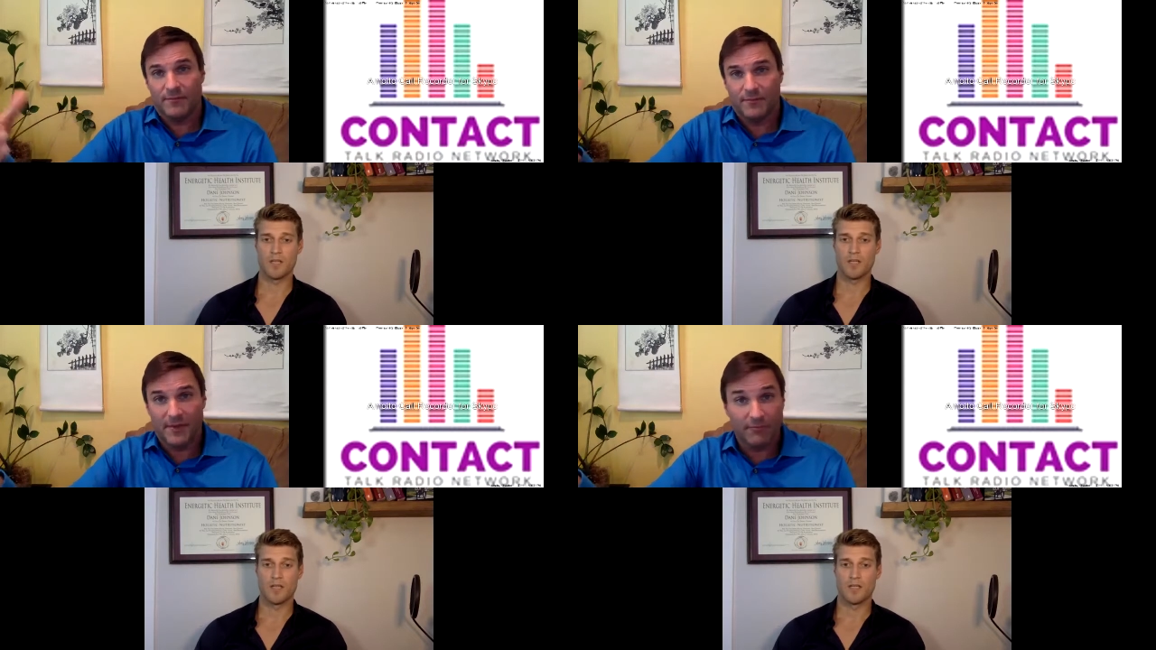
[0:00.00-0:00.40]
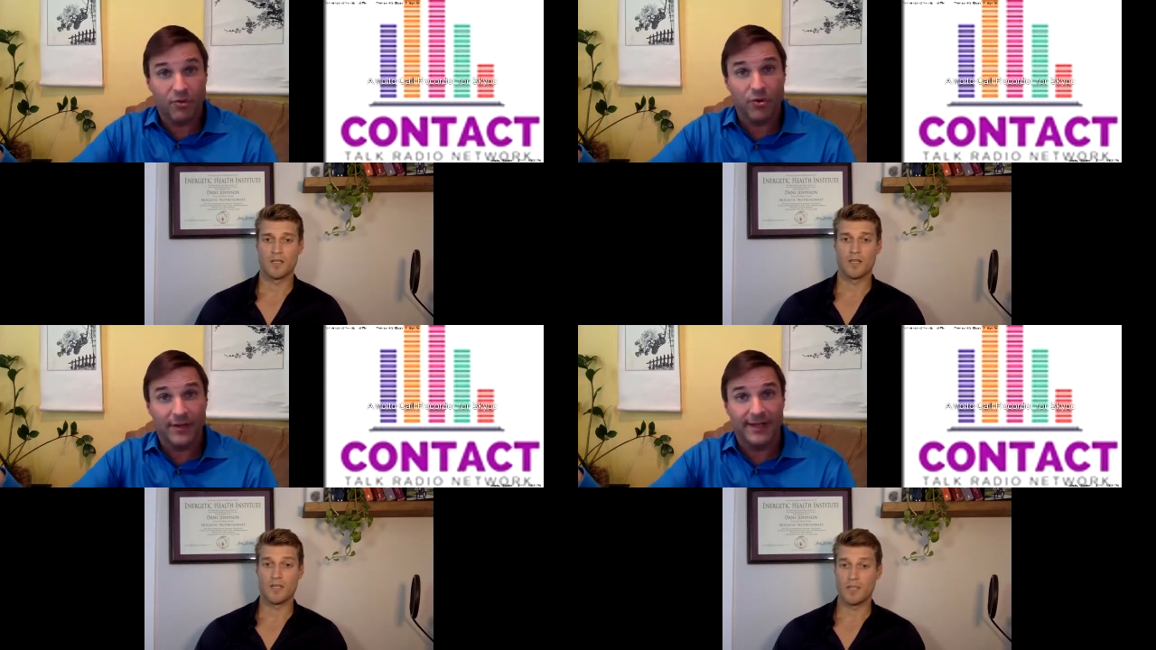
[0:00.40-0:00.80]

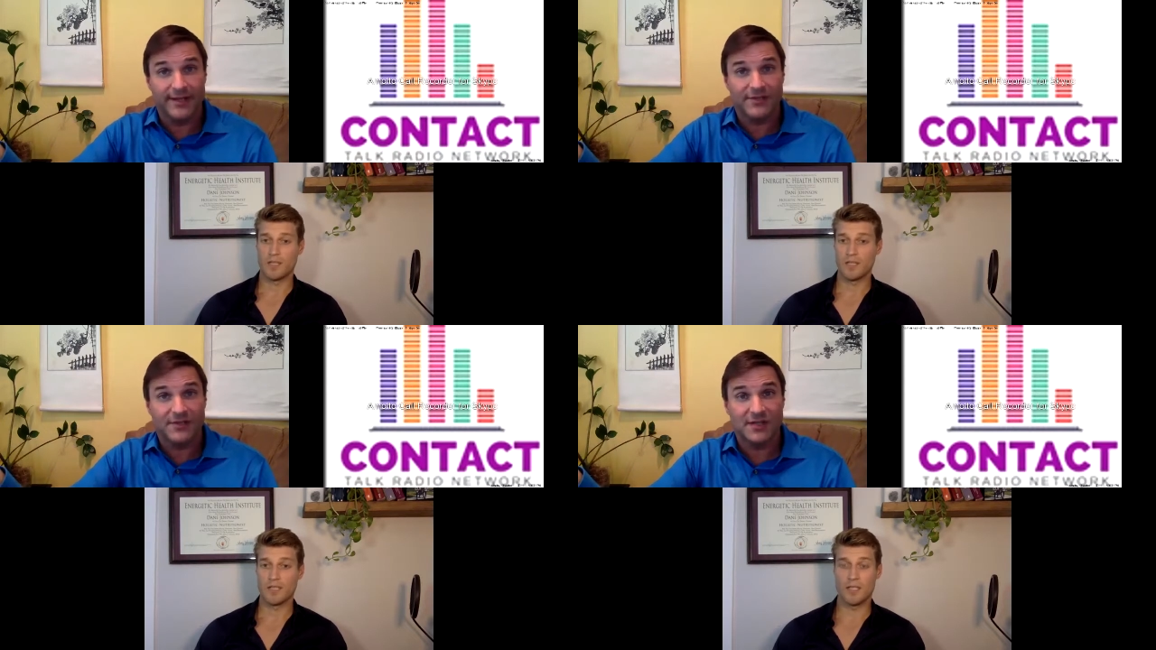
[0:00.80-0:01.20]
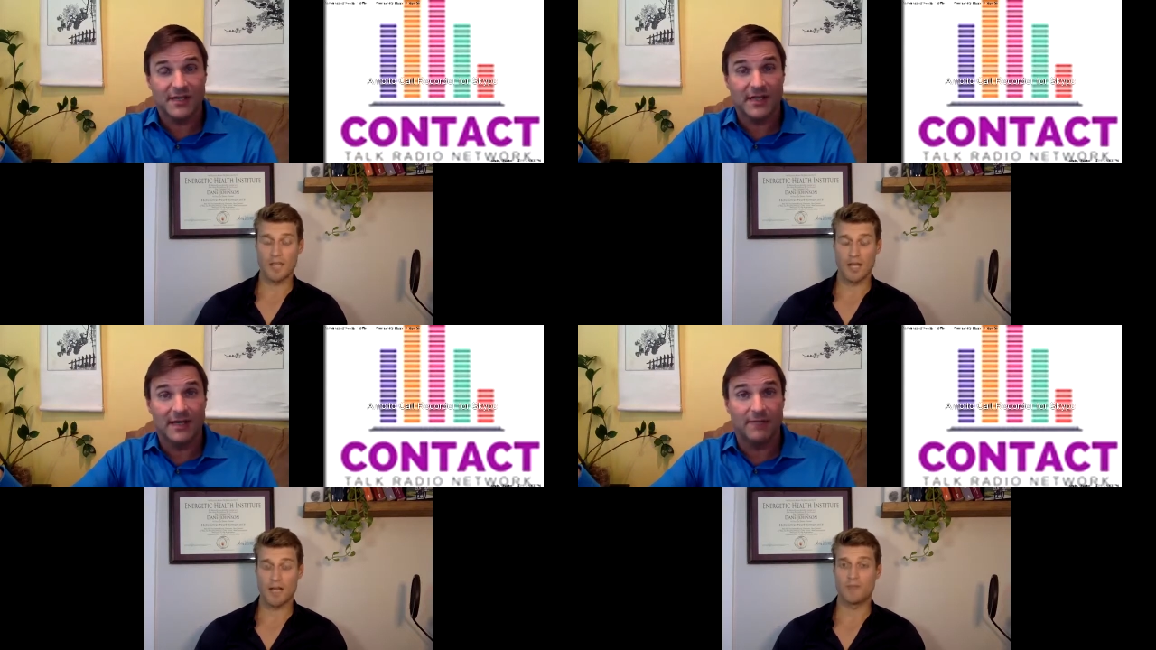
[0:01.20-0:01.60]
Speaker 1: employees
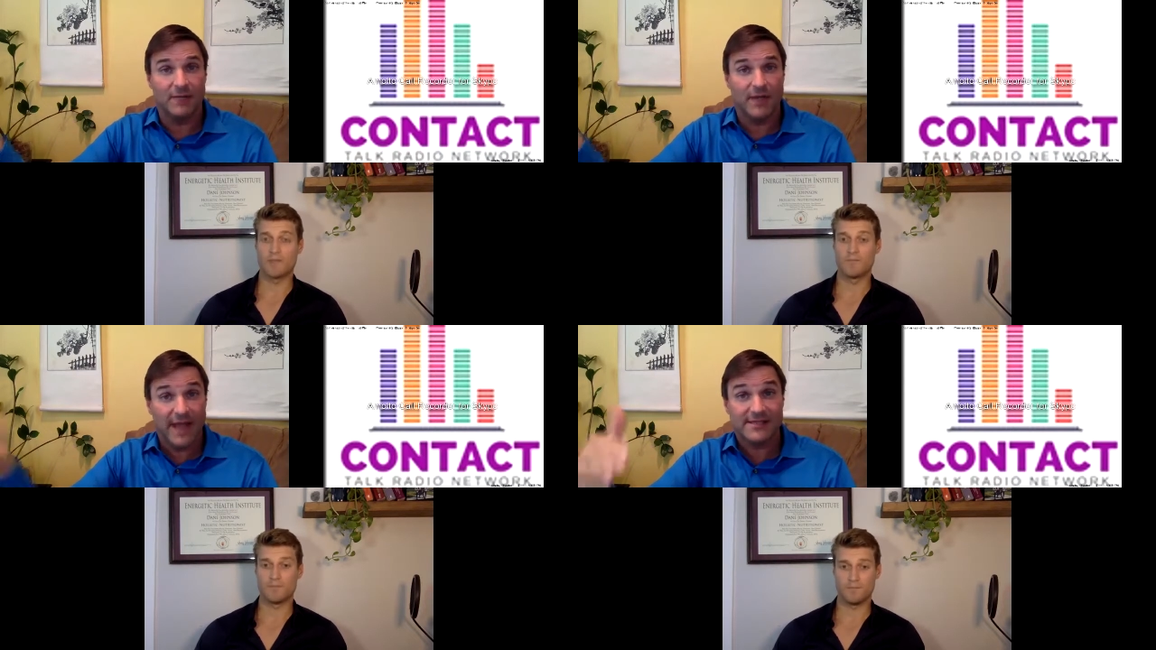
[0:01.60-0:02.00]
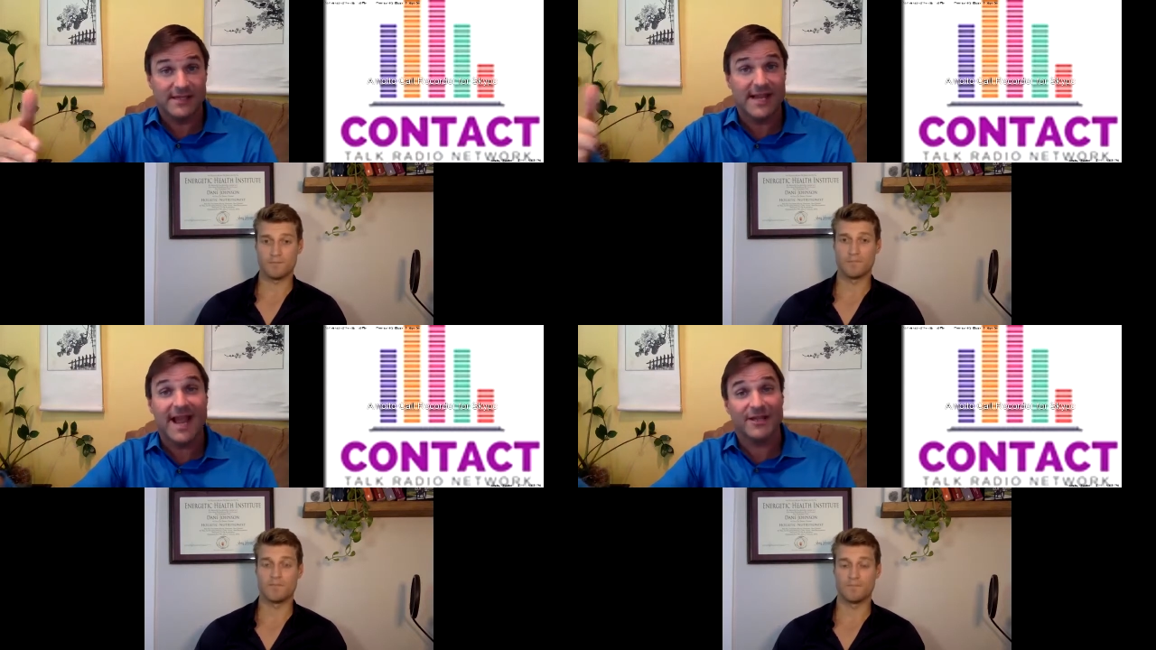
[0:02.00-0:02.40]
yeah. uh, as a
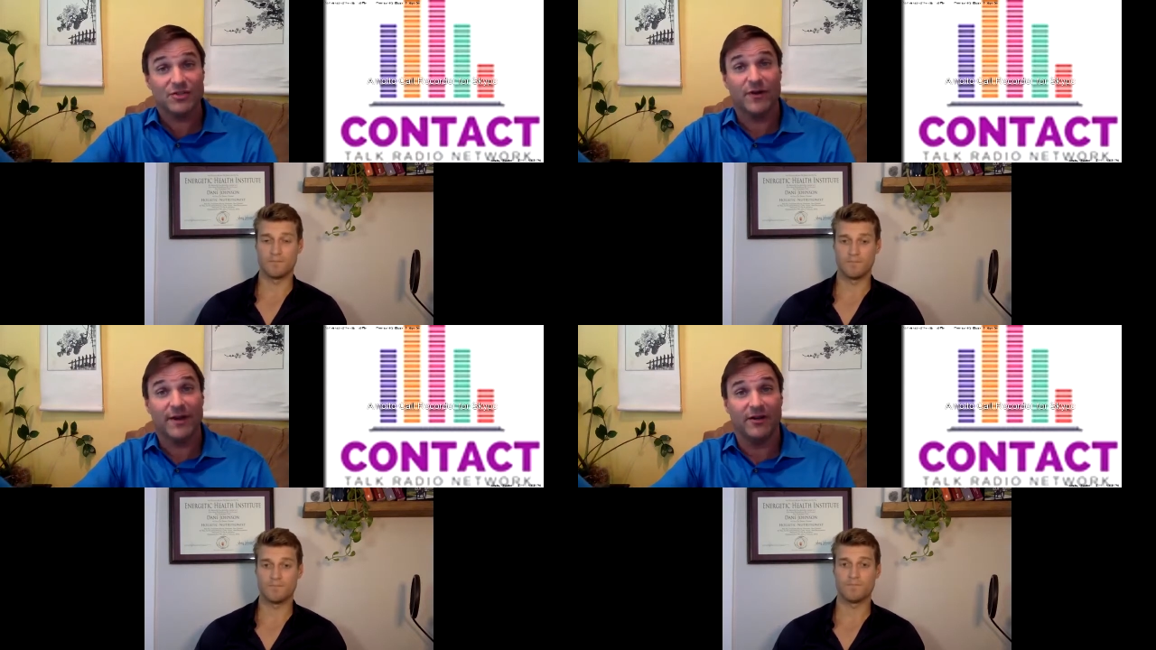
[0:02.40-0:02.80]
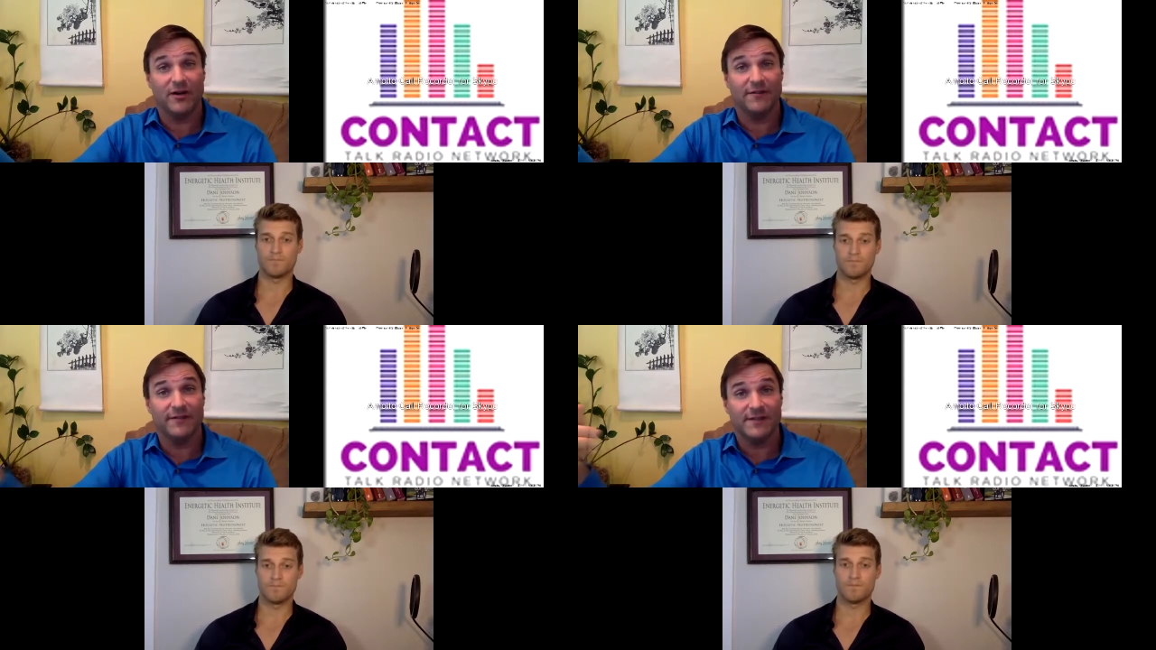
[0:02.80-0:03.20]
tax
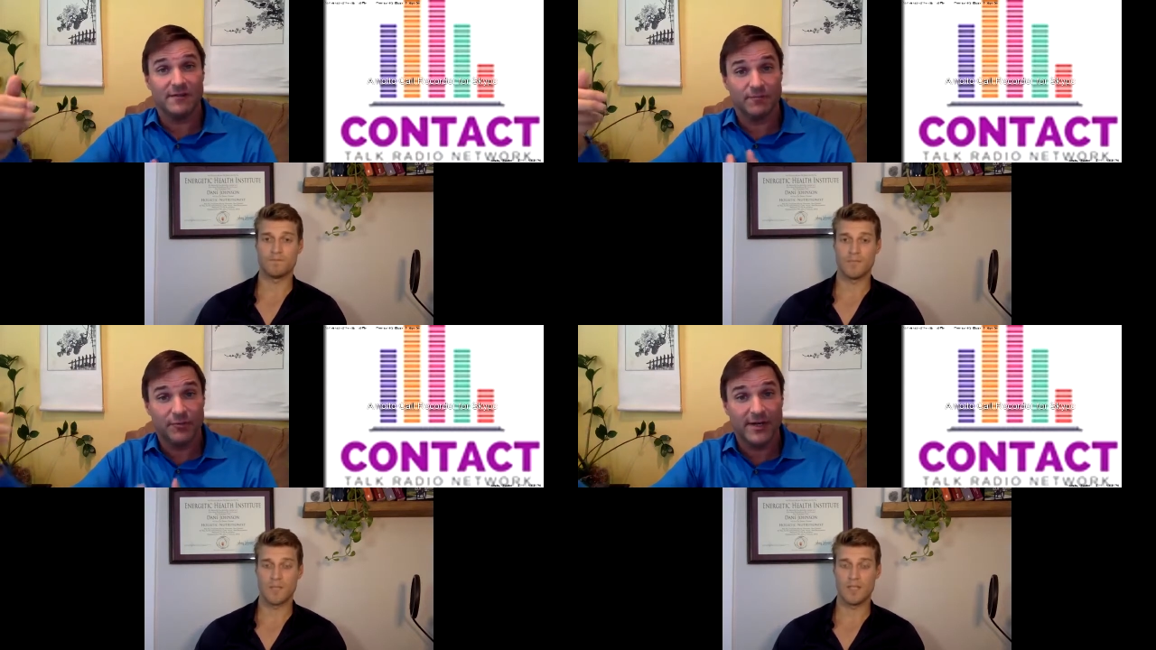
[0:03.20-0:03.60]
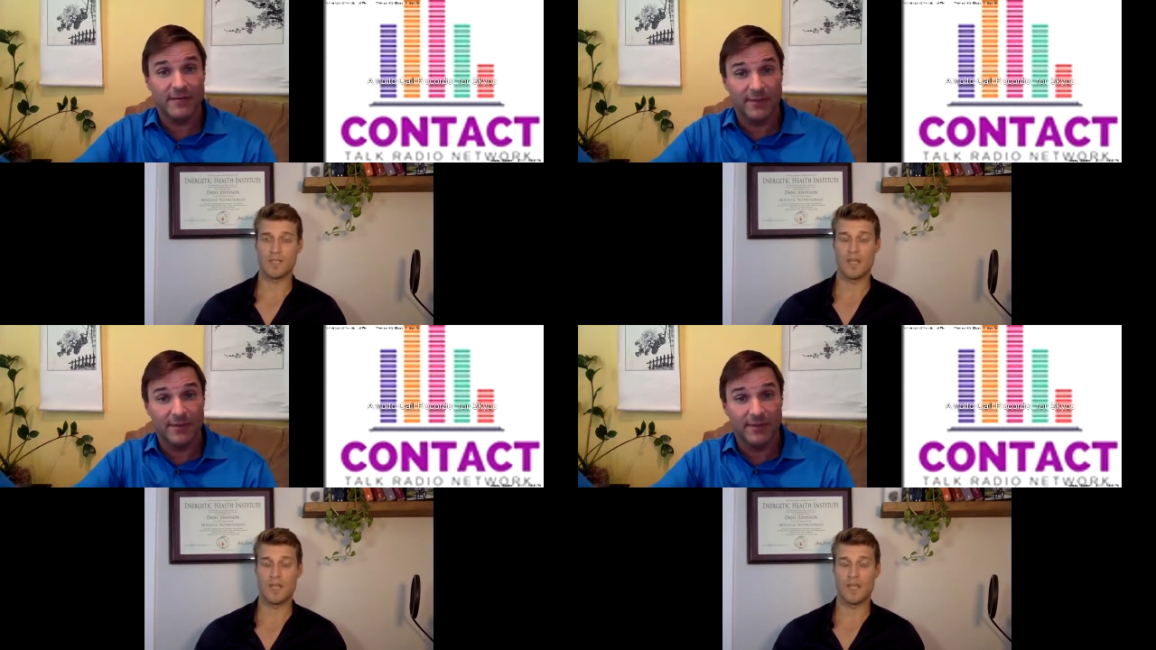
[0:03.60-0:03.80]
write-off is a pretty yeah.